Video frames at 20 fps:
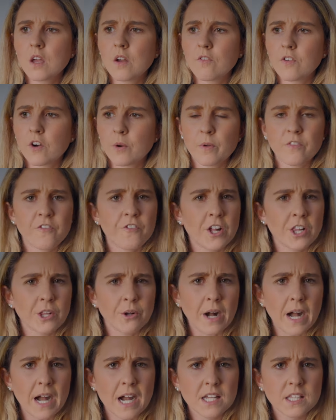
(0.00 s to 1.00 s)
from a
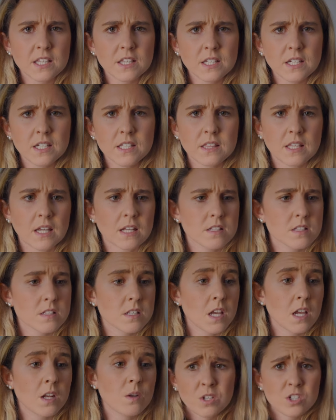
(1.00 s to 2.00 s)
fellow athlete that
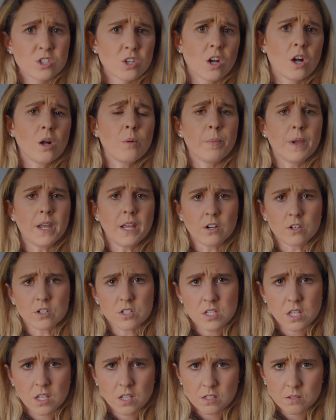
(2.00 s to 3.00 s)
said, we should all paint our
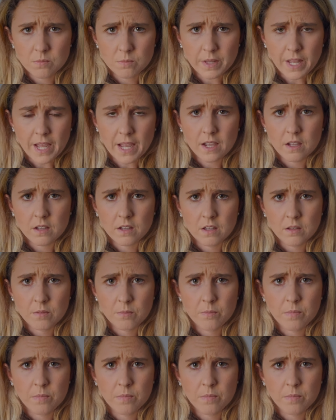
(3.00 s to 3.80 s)
skin black.